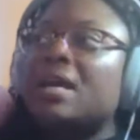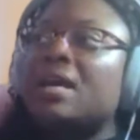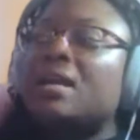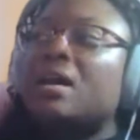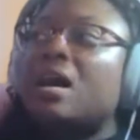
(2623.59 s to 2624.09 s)

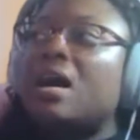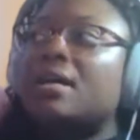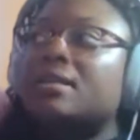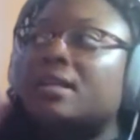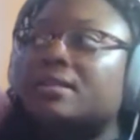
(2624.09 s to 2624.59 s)
And
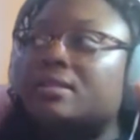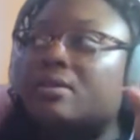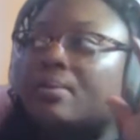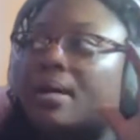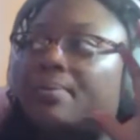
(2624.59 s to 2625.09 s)
I like to
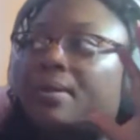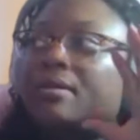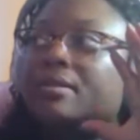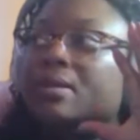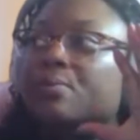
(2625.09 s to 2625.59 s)
tell my
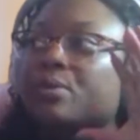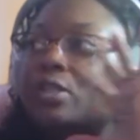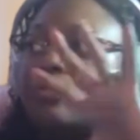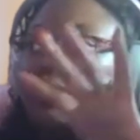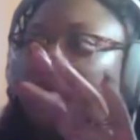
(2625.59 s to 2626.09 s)
parents that
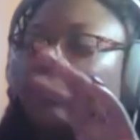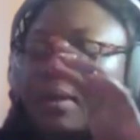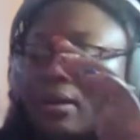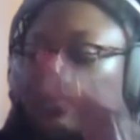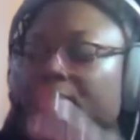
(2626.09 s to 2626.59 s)
once you get that
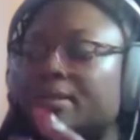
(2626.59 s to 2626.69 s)
parent